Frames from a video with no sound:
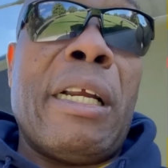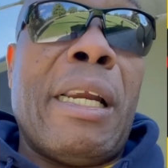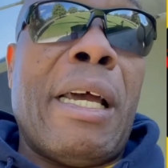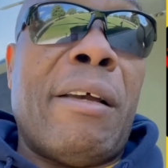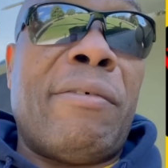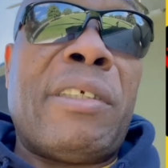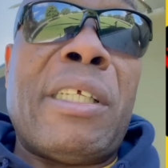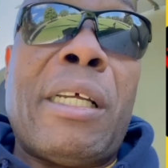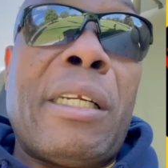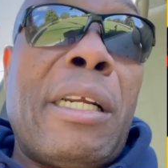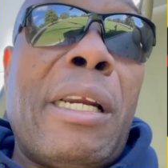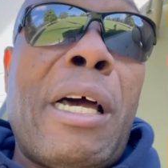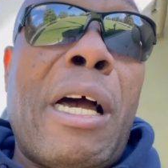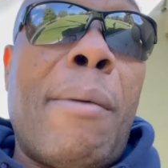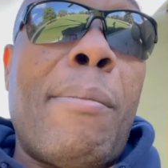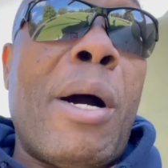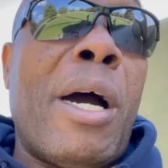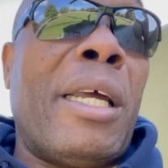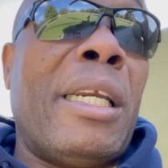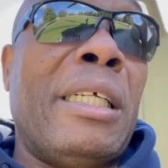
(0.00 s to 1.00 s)
lives, not the
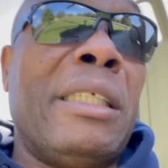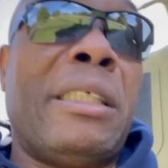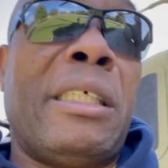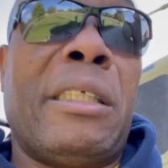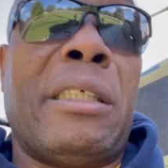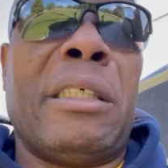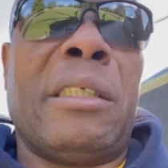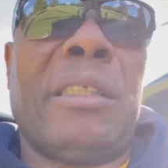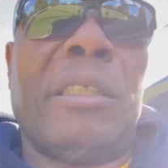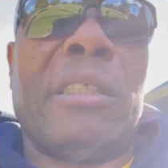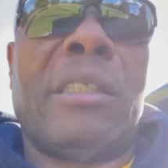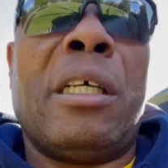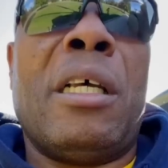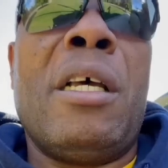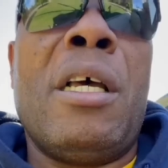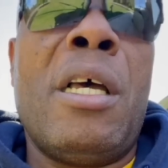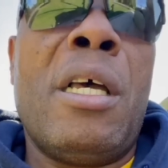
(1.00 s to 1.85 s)
law-abiding citizens.